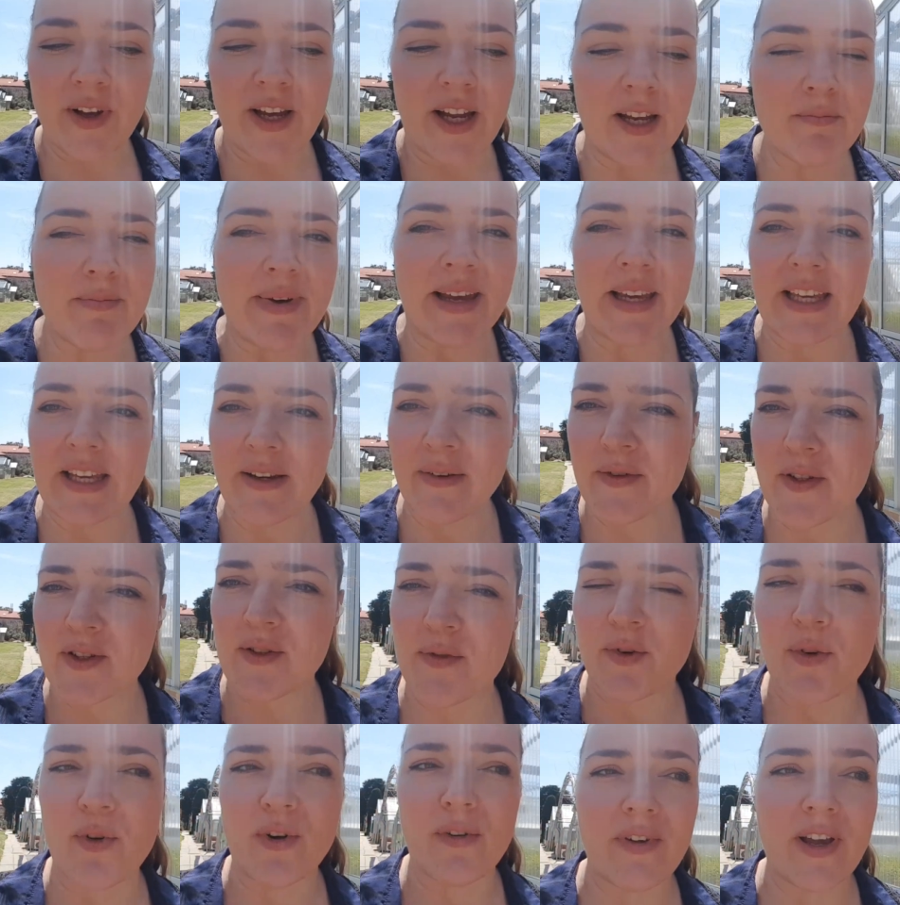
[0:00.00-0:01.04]
and make gifts
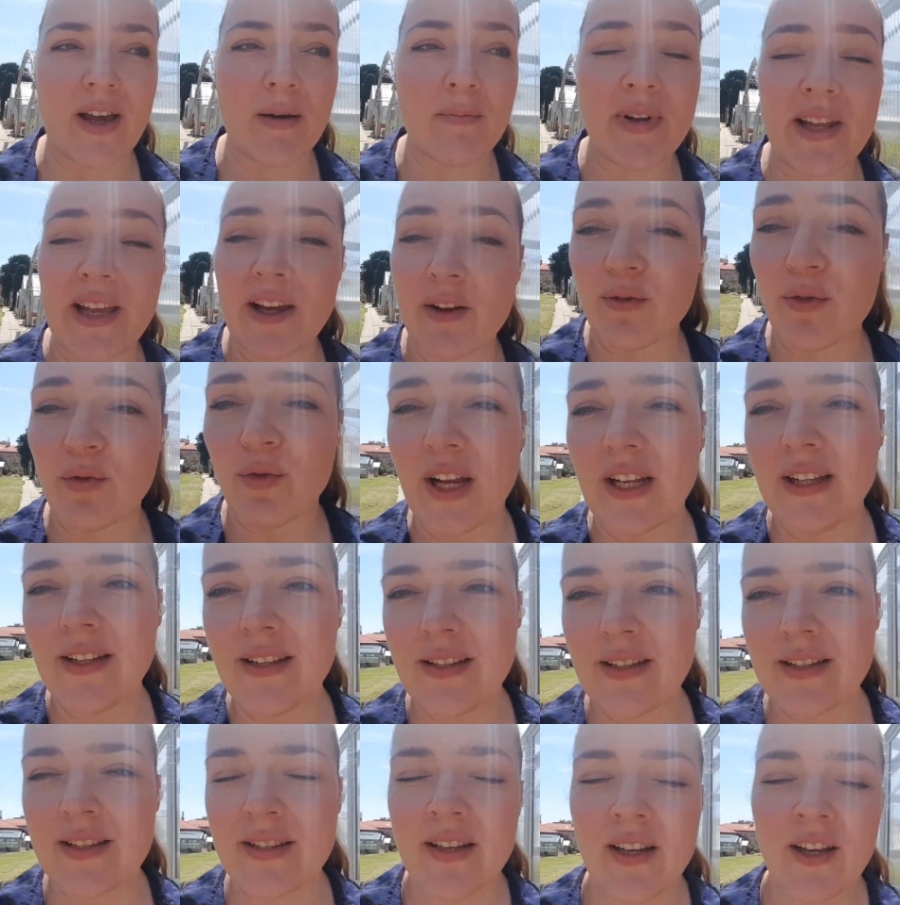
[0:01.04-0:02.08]
for family and
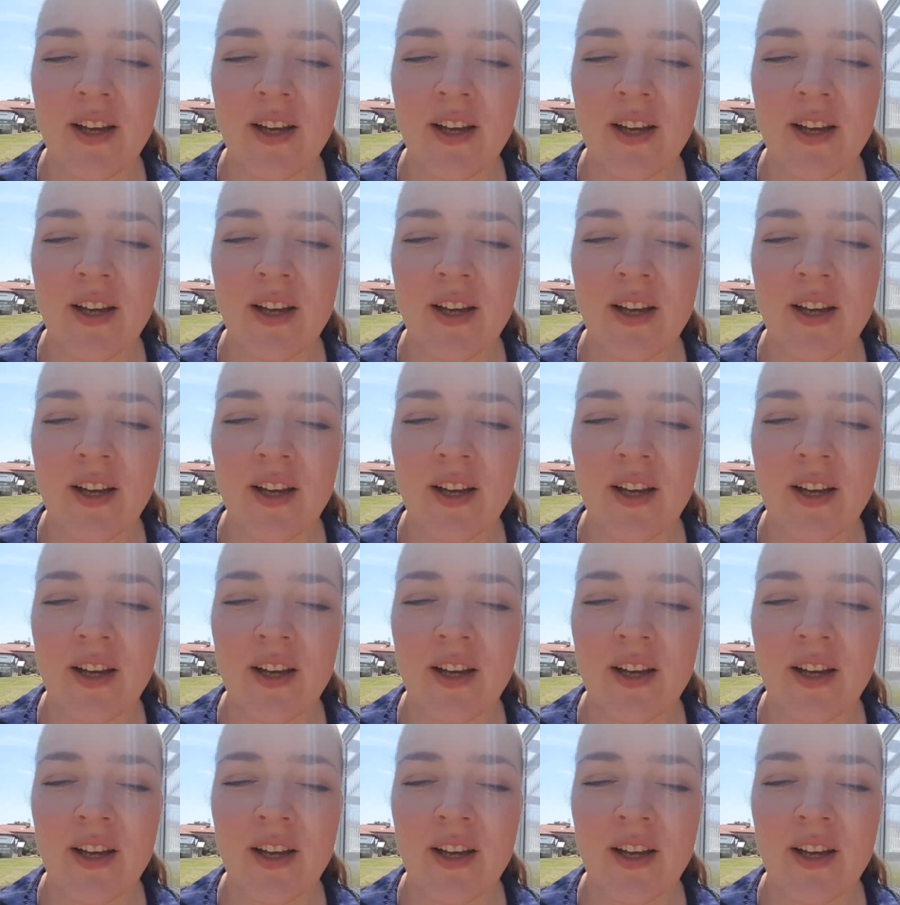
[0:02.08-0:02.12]
friends